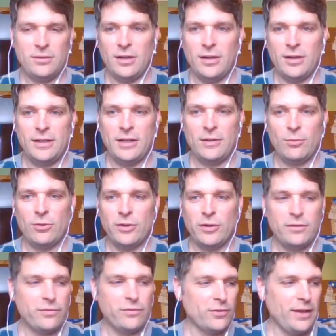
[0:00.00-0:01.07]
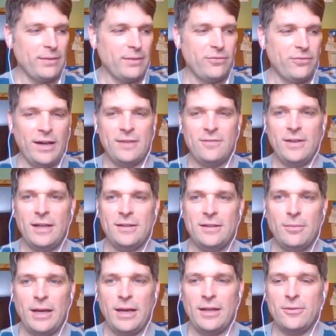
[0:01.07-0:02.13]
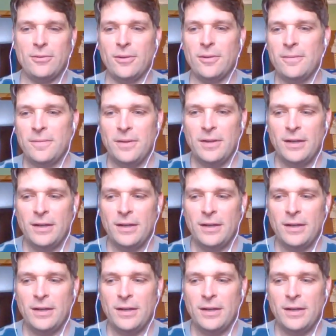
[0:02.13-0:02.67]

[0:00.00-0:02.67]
again, we're looking for Lab 5A in the manual.